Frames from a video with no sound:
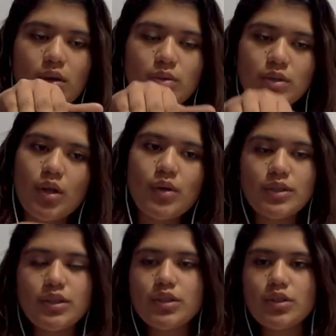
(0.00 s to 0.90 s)

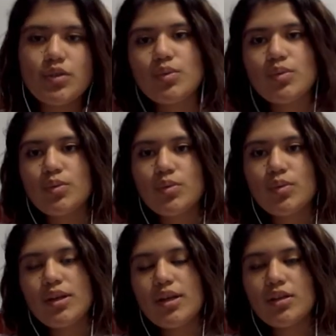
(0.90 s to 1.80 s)
closer to
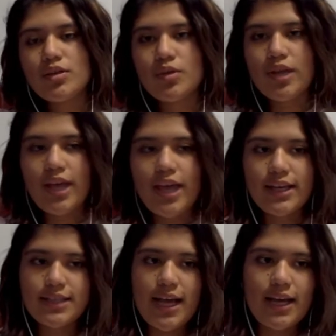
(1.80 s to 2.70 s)
the
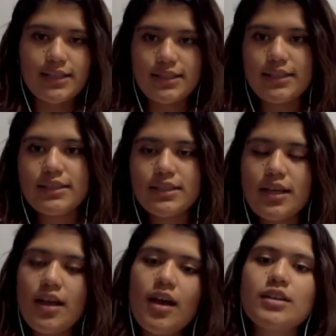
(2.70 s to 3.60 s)
x-axis,
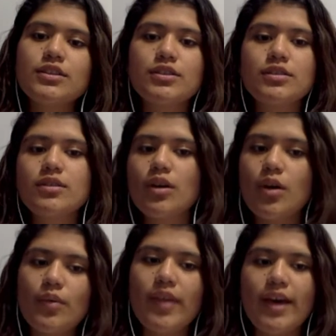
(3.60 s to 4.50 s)

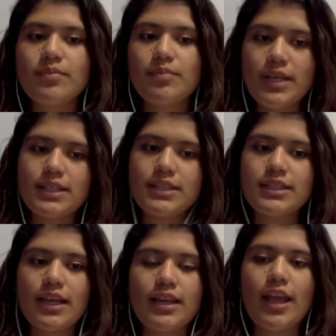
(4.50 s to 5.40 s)
so that means
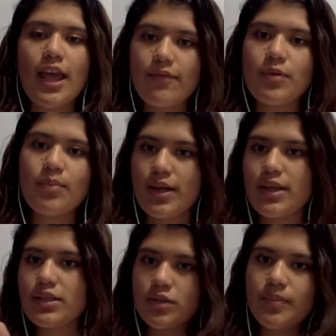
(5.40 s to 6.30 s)
that every
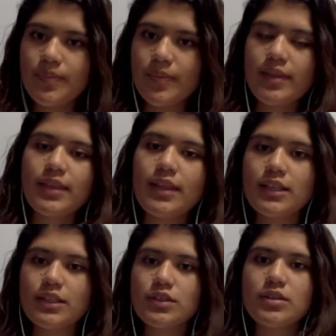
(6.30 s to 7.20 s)
pendulum
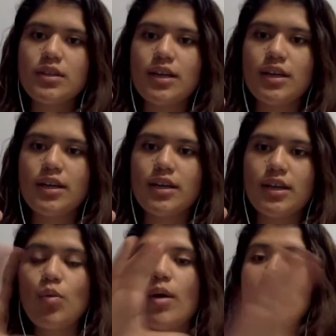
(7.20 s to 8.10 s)
needs
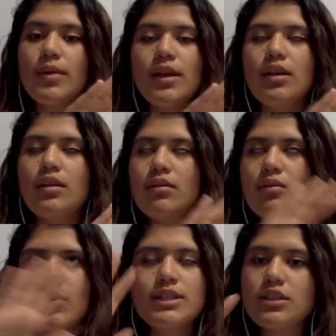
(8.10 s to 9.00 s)
in
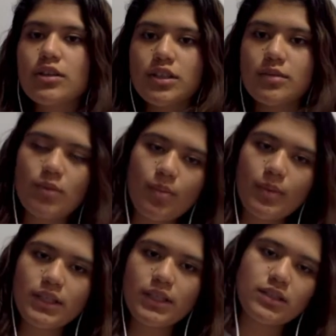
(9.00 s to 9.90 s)
one certain
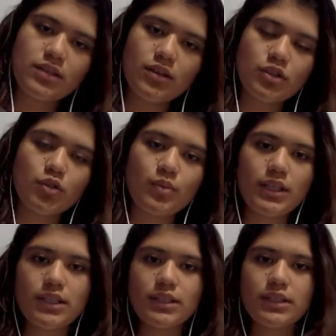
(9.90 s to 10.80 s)
moment it's going to
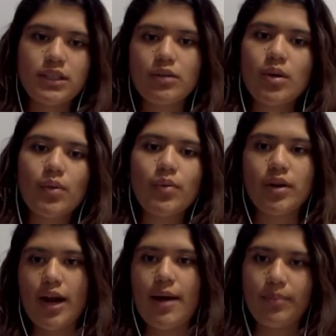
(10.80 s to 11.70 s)
be zero their
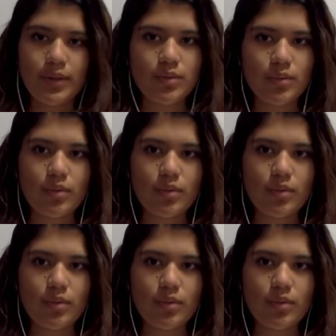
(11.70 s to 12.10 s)
amplitude,